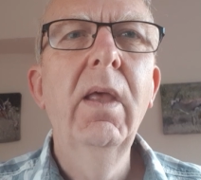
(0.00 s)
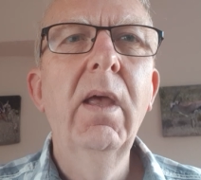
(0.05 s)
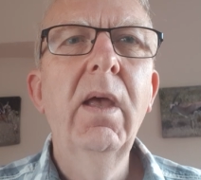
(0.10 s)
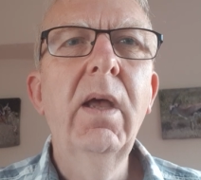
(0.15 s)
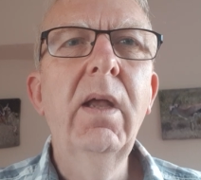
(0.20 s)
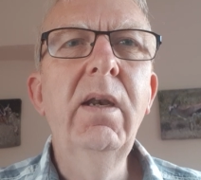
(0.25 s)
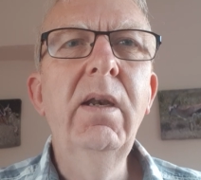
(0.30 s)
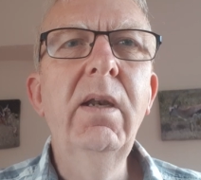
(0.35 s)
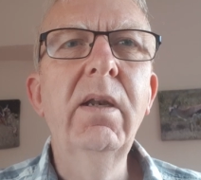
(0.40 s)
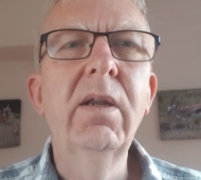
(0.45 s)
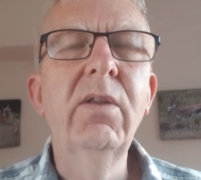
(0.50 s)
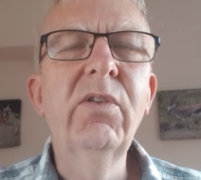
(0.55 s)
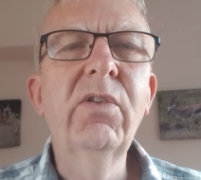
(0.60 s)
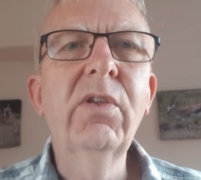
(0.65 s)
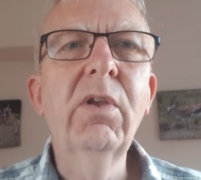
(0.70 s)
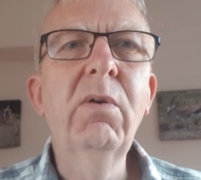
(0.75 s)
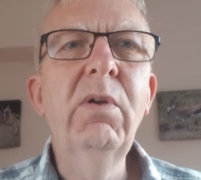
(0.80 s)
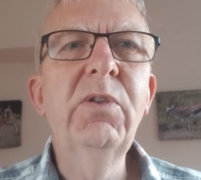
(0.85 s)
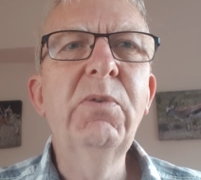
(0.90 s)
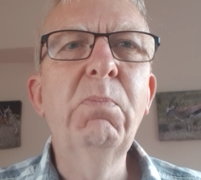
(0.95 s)
And
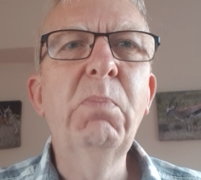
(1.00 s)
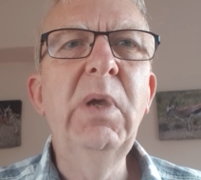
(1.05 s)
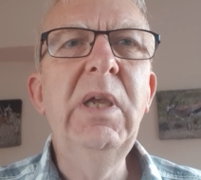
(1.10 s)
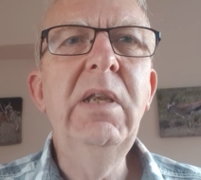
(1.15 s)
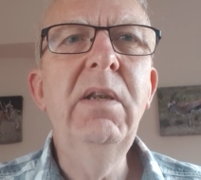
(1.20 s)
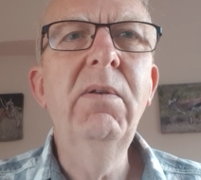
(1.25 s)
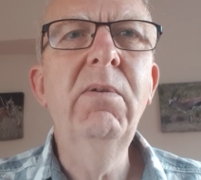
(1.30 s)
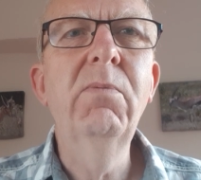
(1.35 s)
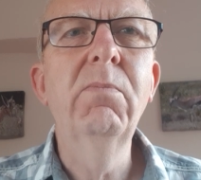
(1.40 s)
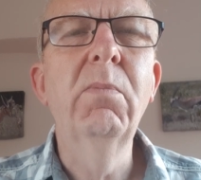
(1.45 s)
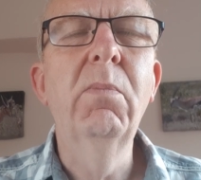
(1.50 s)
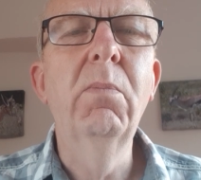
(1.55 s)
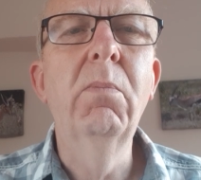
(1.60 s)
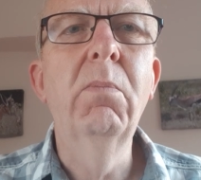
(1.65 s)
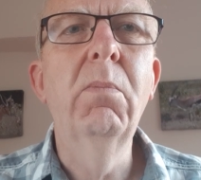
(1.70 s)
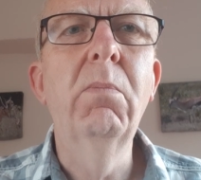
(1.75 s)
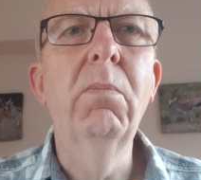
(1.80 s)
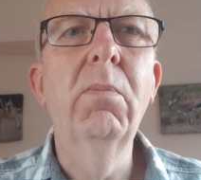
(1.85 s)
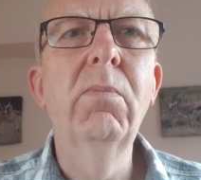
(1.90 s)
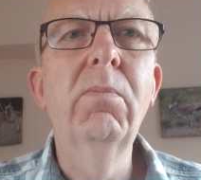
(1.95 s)
so it's been
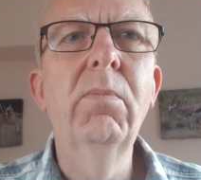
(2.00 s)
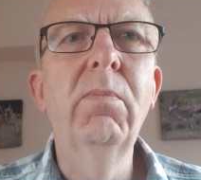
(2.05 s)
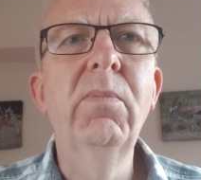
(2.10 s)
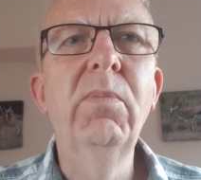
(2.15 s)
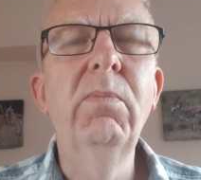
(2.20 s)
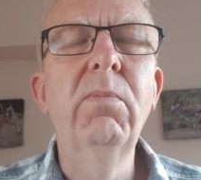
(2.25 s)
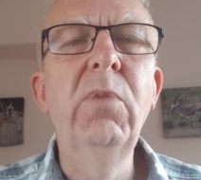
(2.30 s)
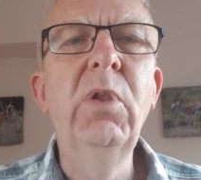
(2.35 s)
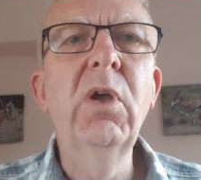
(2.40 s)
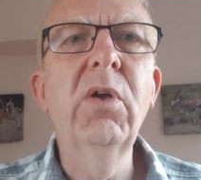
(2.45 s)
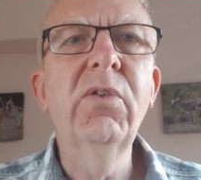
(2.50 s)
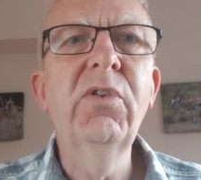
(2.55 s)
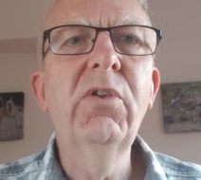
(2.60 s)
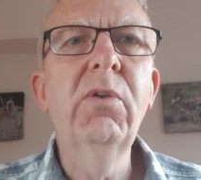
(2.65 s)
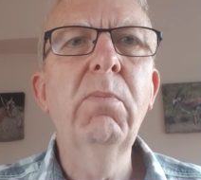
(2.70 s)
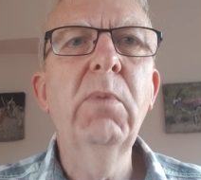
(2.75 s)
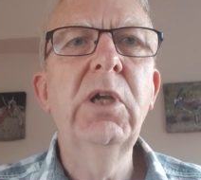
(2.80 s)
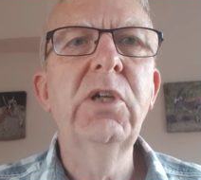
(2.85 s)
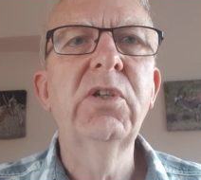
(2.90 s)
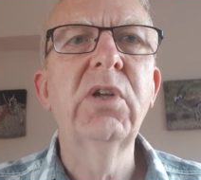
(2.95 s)
not so
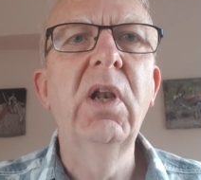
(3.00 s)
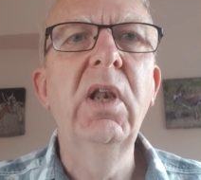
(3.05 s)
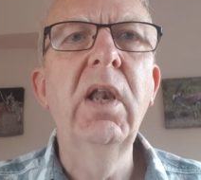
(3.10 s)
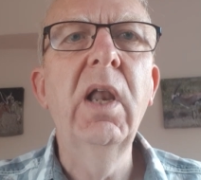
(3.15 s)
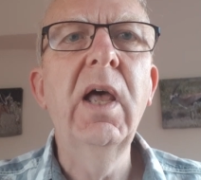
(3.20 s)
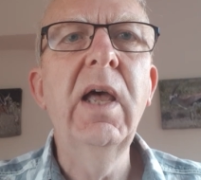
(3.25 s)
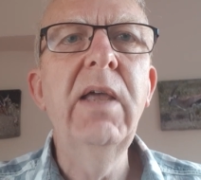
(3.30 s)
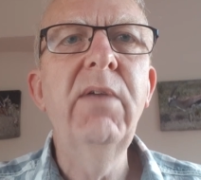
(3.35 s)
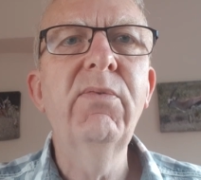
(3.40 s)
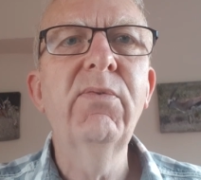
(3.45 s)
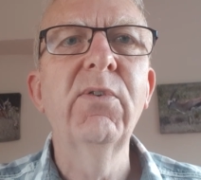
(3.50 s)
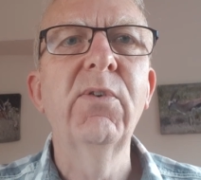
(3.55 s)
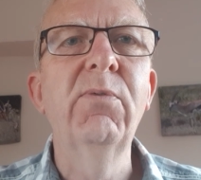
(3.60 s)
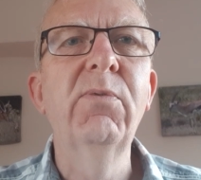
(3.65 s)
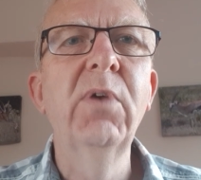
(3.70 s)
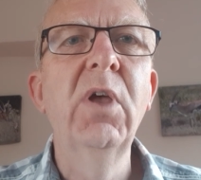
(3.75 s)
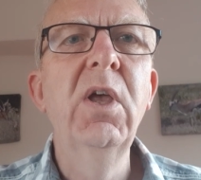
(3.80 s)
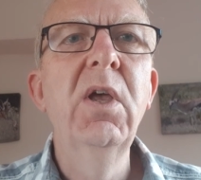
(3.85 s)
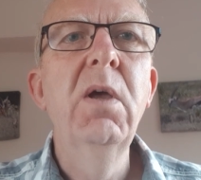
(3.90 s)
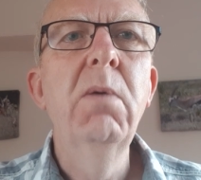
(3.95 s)
much a life
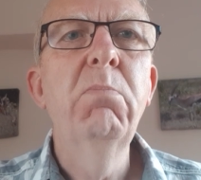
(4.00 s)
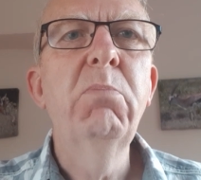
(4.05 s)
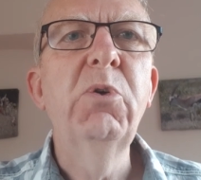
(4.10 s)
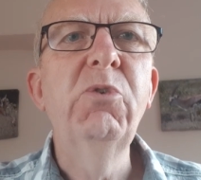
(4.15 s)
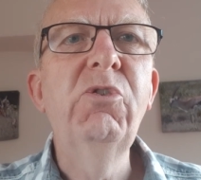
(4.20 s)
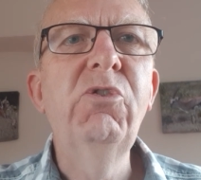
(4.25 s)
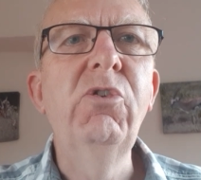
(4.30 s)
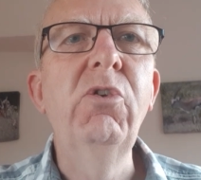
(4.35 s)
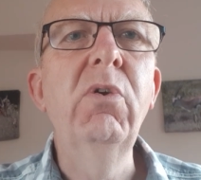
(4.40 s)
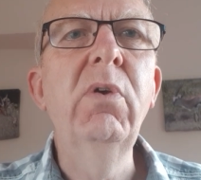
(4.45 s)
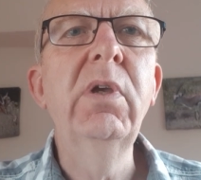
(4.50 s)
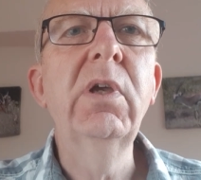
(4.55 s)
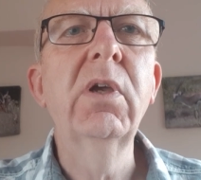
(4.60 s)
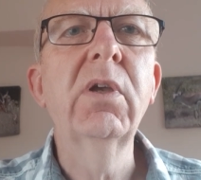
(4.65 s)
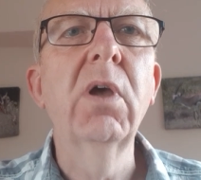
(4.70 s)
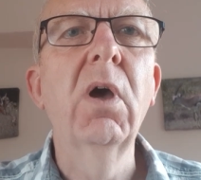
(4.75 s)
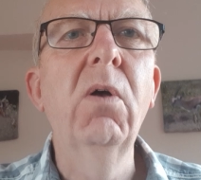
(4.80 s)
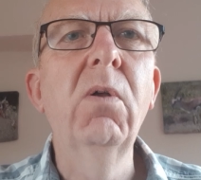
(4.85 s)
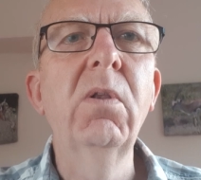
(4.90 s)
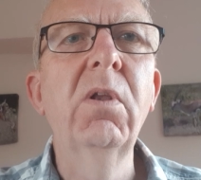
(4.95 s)
of pursuing a
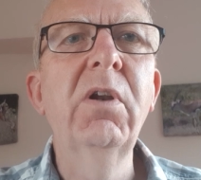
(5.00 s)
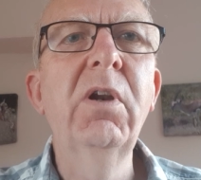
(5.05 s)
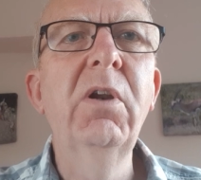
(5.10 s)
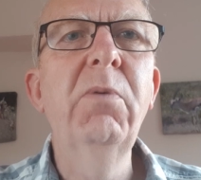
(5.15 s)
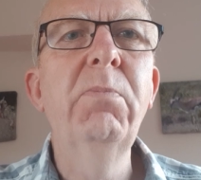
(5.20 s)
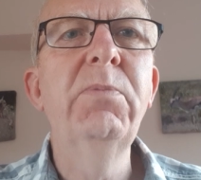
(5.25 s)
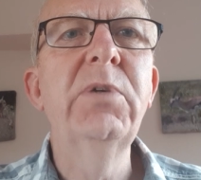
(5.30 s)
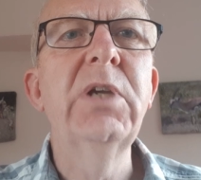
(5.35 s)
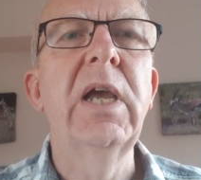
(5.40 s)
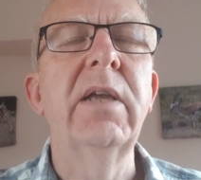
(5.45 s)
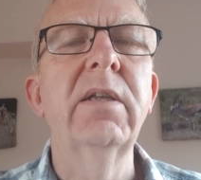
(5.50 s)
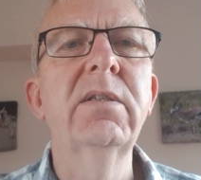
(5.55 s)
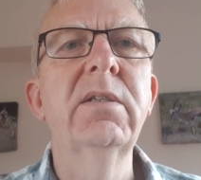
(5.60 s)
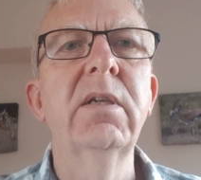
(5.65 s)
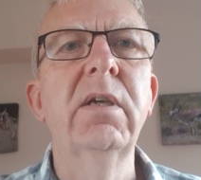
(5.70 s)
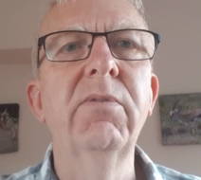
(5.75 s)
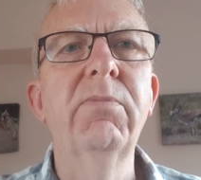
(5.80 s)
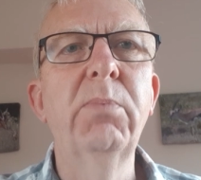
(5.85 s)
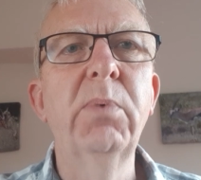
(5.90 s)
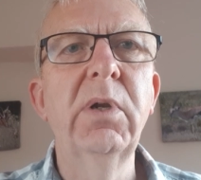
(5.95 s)
goal and an
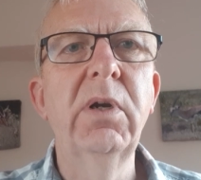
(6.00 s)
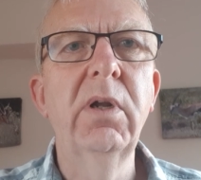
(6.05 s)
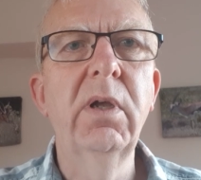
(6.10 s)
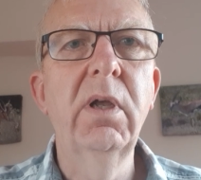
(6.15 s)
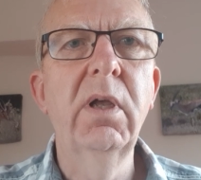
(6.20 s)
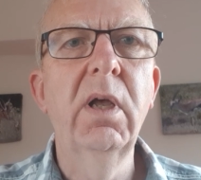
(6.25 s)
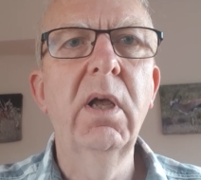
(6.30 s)
objective, but